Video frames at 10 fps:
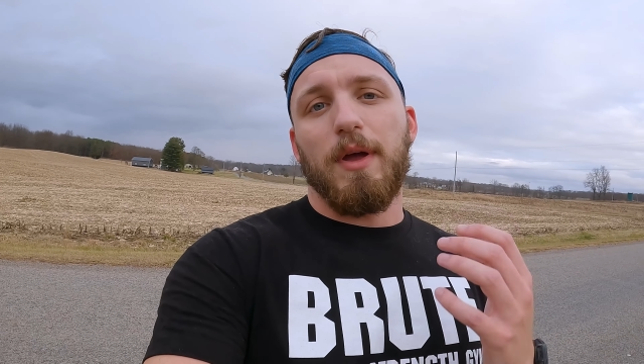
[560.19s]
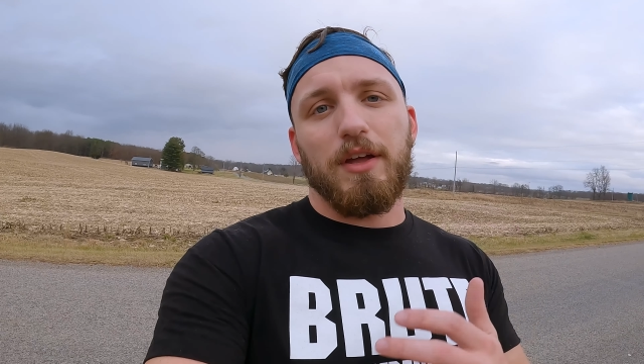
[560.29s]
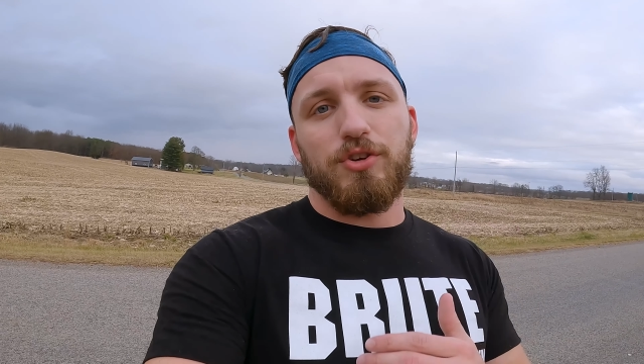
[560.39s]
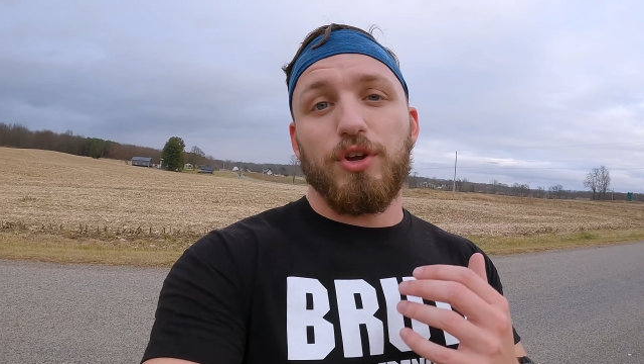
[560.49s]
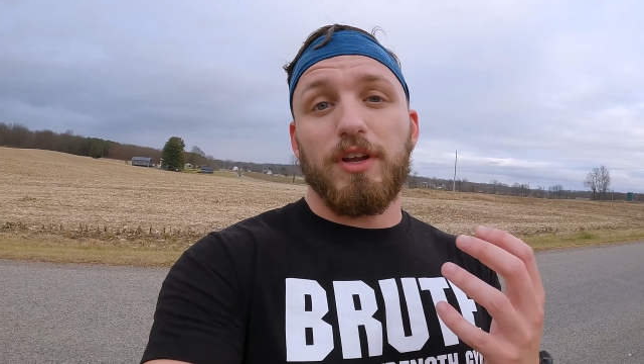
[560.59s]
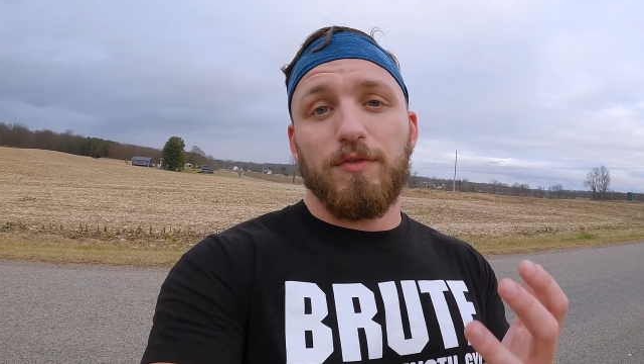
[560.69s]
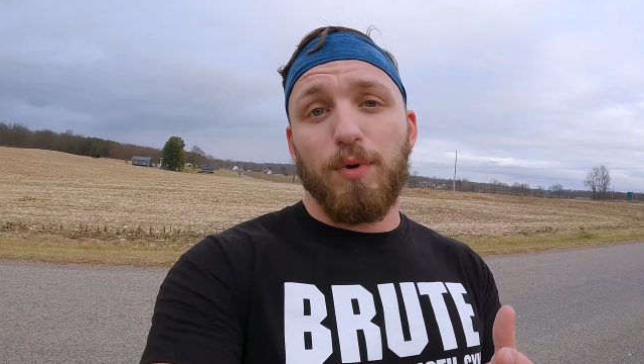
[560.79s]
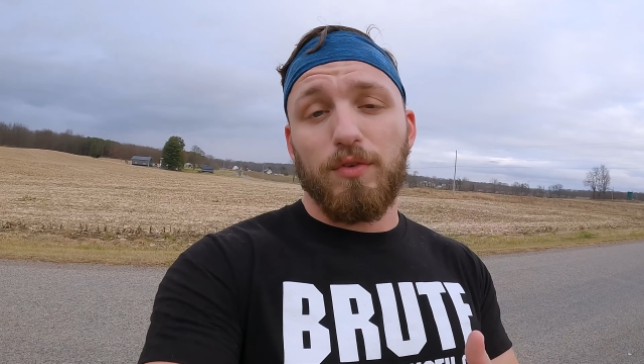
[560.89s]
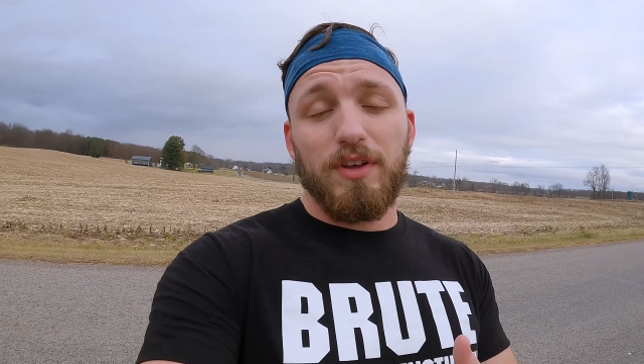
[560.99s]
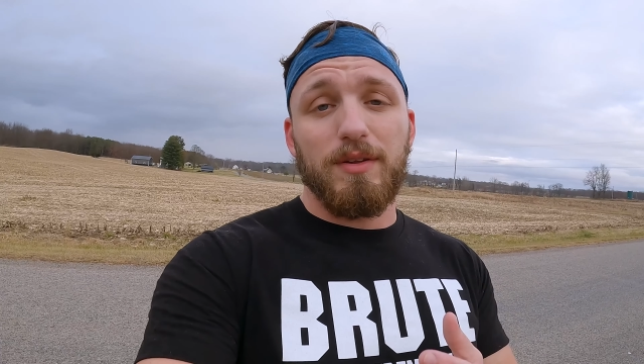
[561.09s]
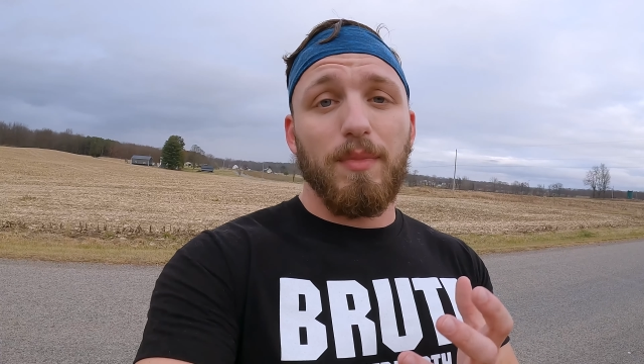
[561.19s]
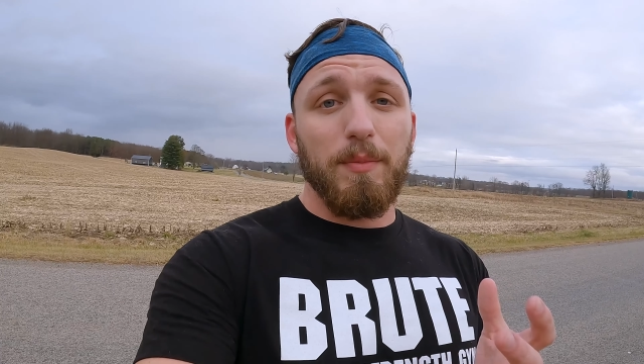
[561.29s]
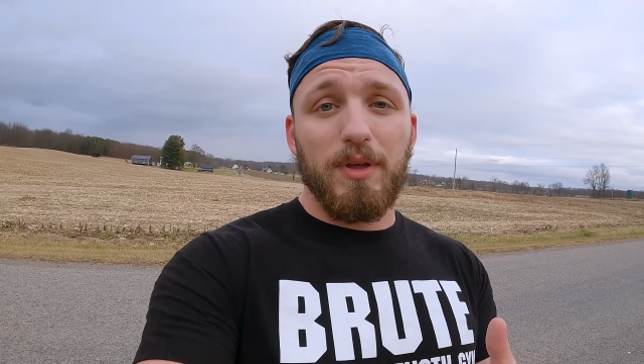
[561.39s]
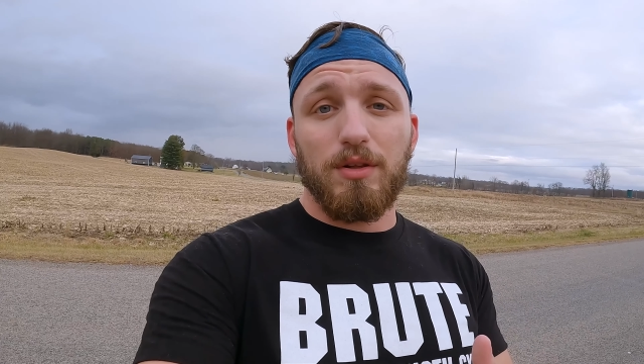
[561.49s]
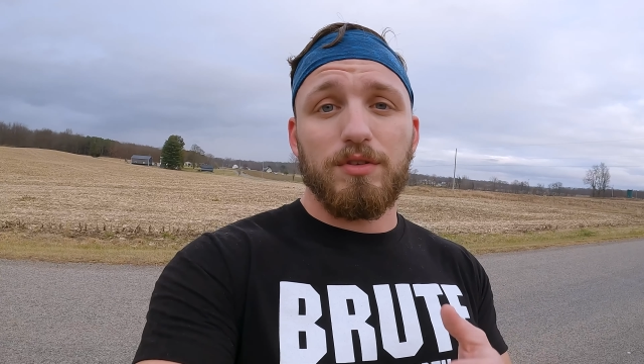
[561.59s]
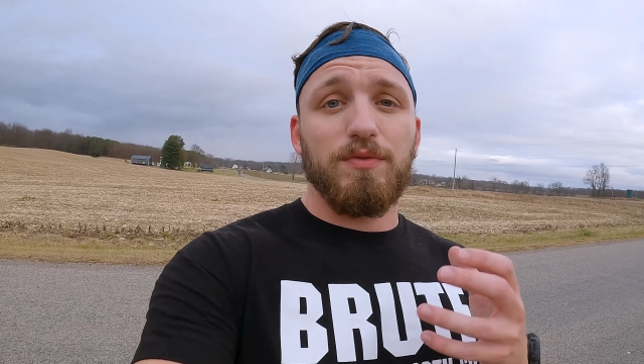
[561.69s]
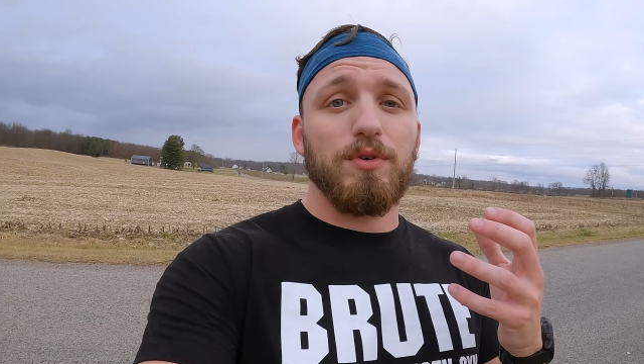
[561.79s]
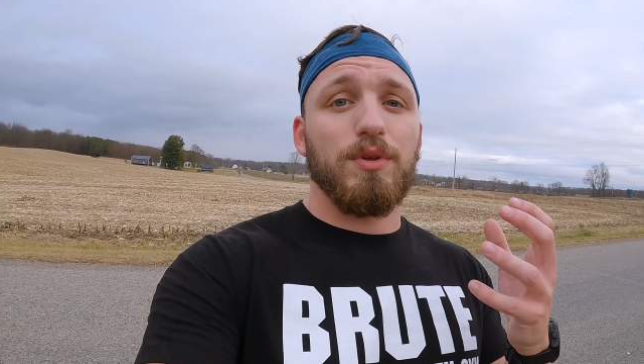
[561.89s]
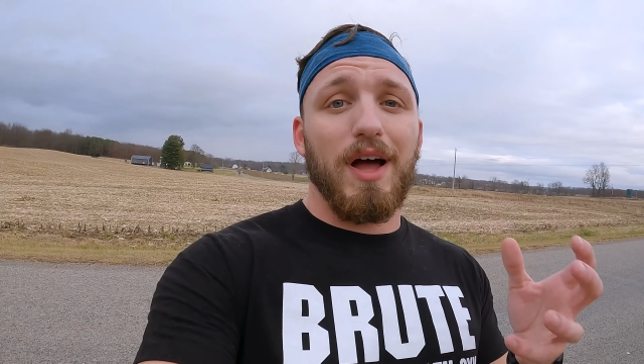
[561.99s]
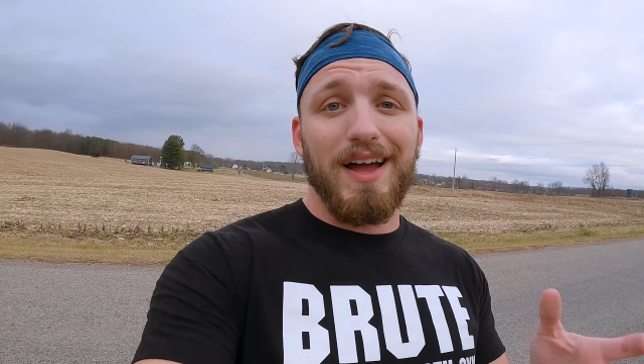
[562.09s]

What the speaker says: Making sure you get enough protein might be a little difficult.